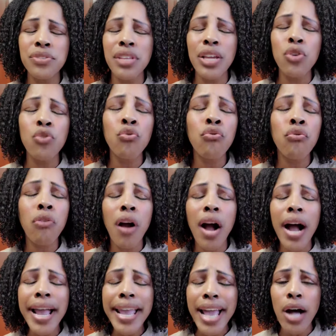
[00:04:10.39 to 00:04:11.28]
they
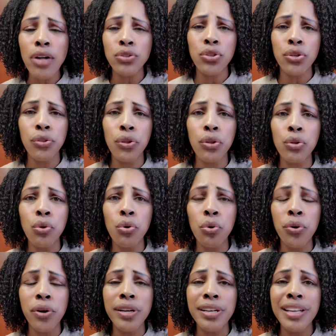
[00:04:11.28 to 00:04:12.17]
cry out to the
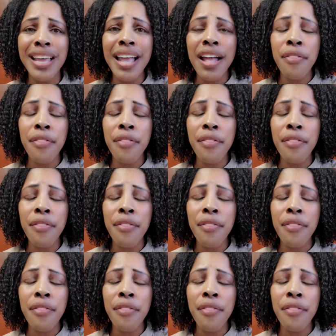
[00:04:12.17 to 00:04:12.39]
Lord.